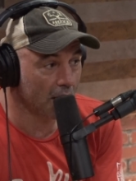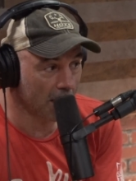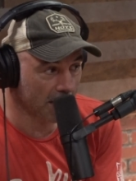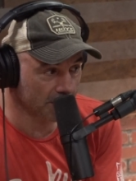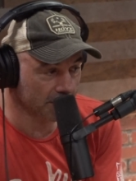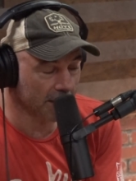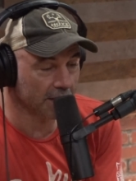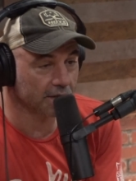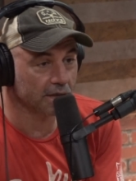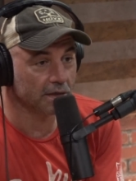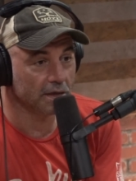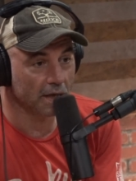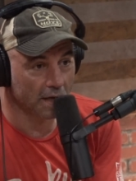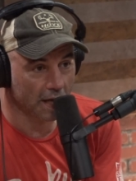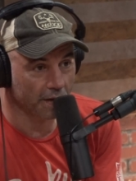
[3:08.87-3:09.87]

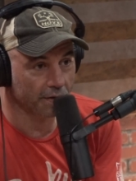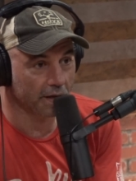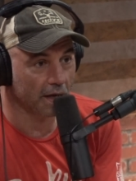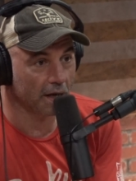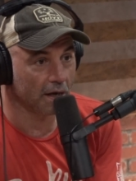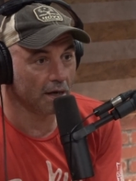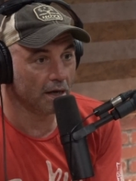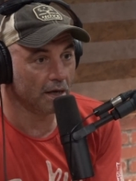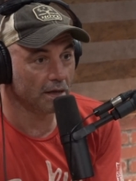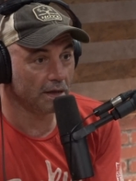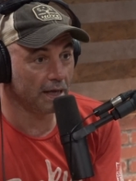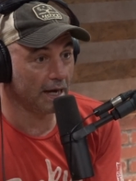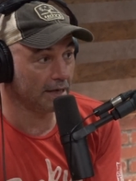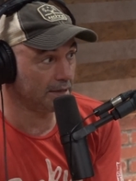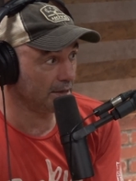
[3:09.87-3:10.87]
education and healthcare.
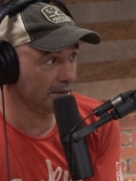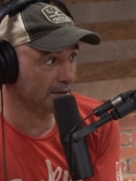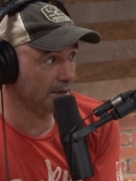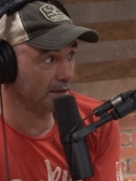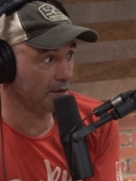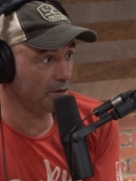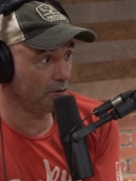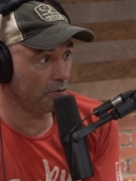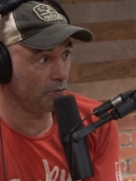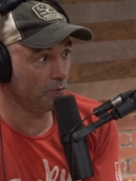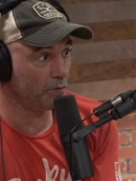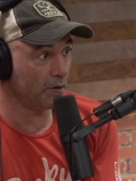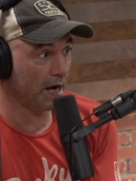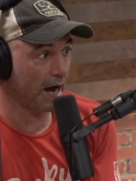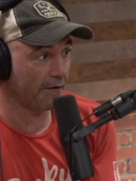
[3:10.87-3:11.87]
The idea that
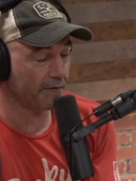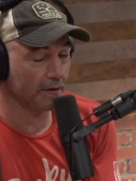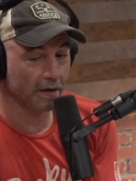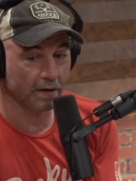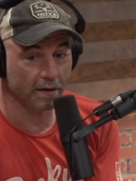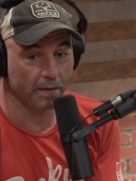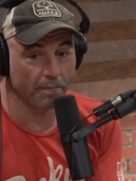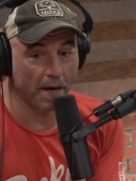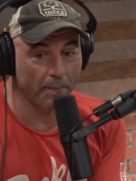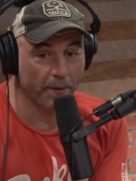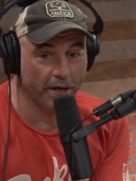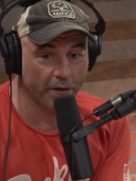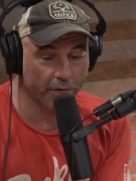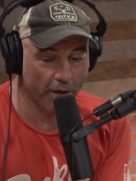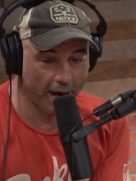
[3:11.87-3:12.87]
you have to like my
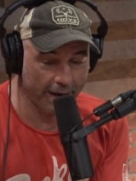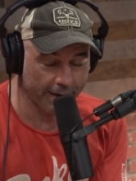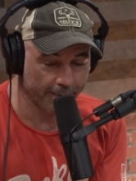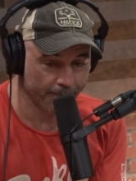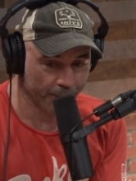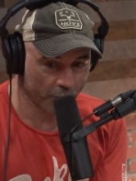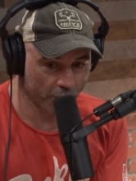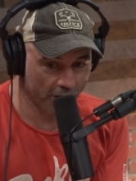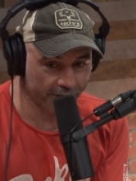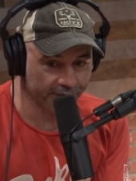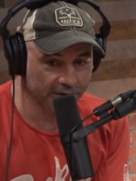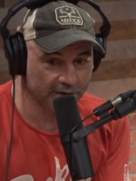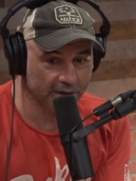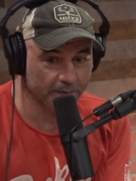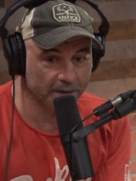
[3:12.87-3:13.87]
buddy Greg, Greg
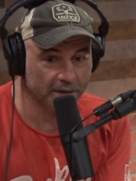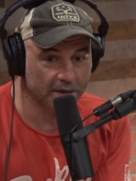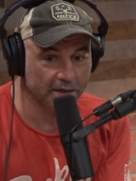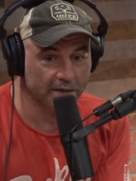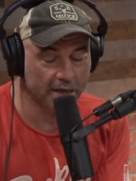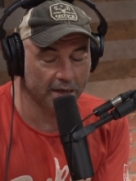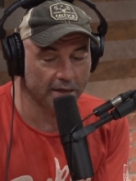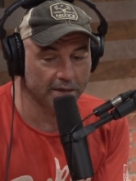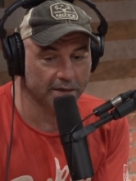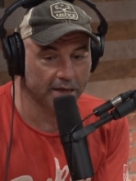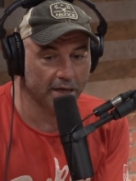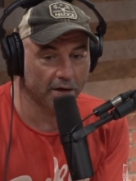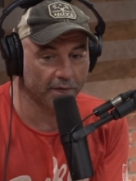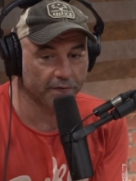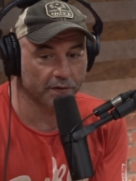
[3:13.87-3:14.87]
Fitzsimmons, he's sending his
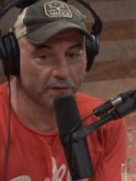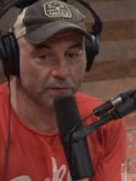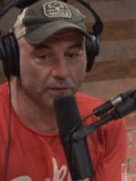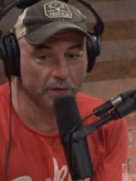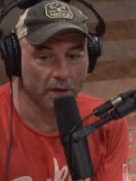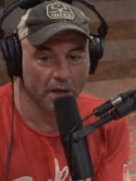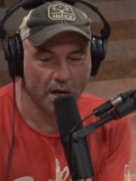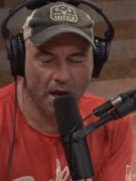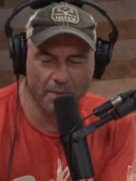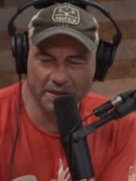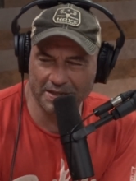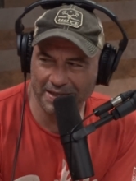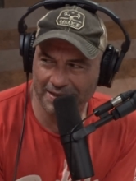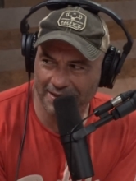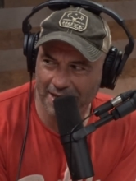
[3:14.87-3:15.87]
kid off to school. How
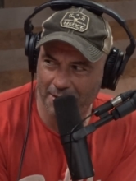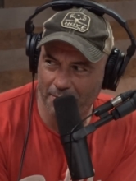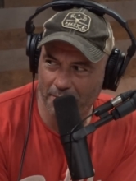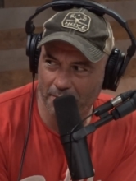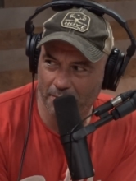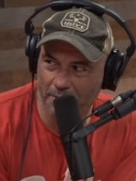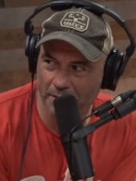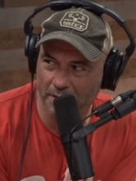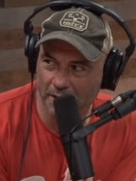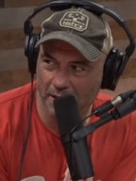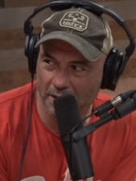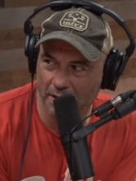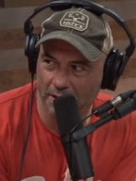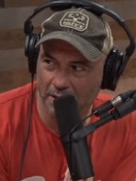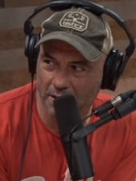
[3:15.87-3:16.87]
much did he say
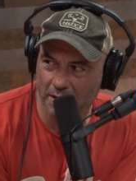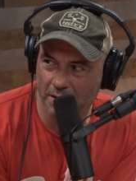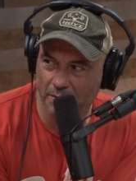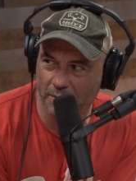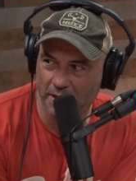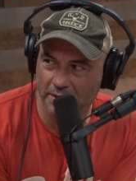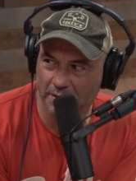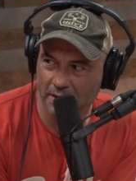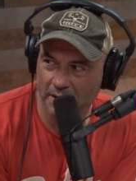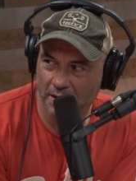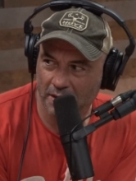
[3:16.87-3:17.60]
that it was?